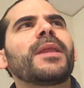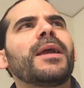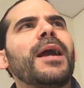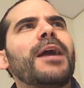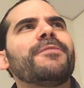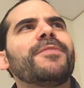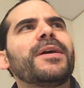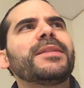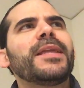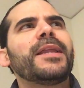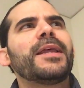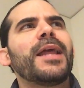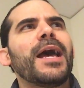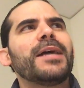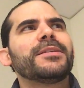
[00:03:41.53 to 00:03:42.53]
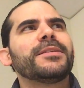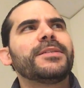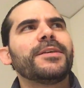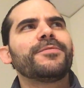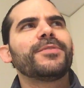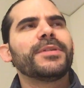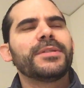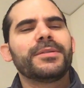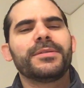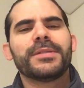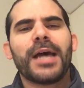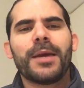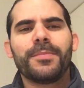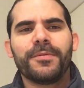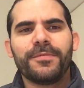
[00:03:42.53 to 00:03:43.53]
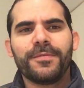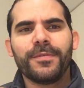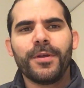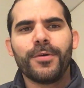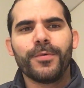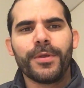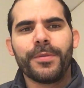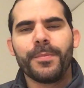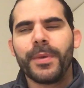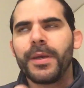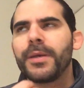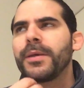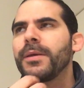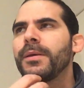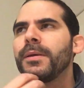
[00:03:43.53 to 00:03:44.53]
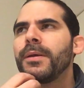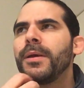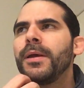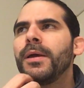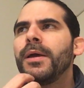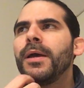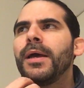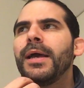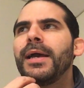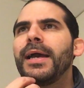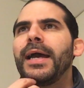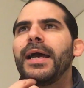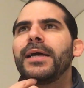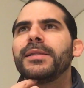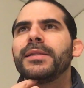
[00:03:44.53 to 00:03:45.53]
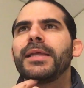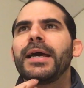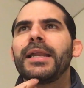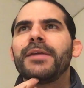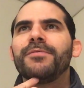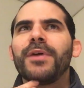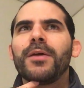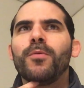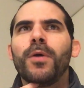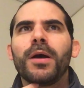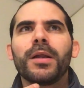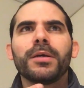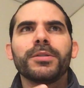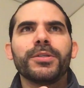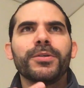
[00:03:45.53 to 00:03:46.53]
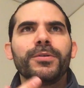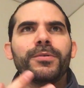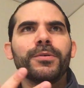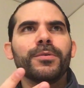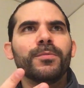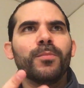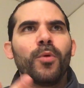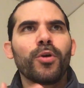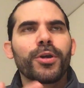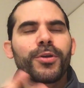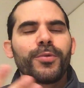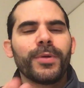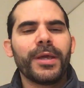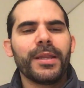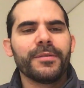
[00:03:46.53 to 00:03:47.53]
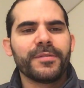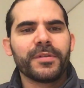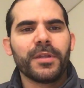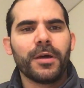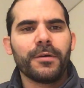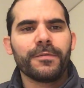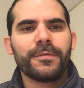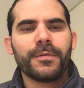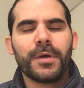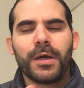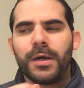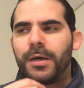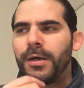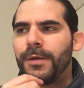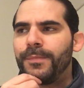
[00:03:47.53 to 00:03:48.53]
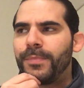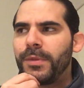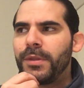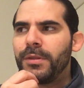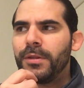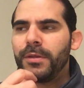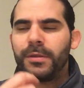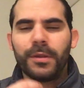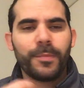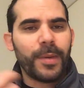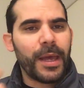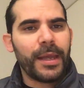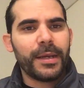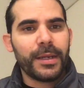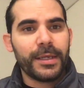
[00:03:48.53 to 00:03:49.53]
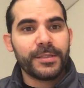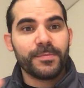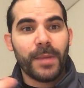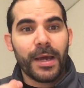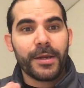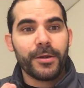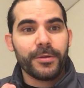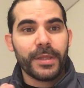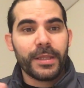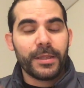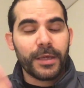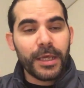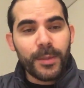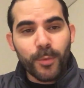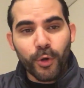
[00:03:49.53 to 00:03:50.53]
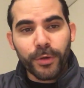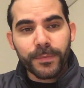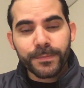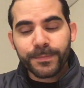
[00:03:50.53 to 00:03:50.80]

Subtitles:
I find that it has a different type of flow with me, and that if I want to do more creative stuff, the pen is mightier than the keyboard.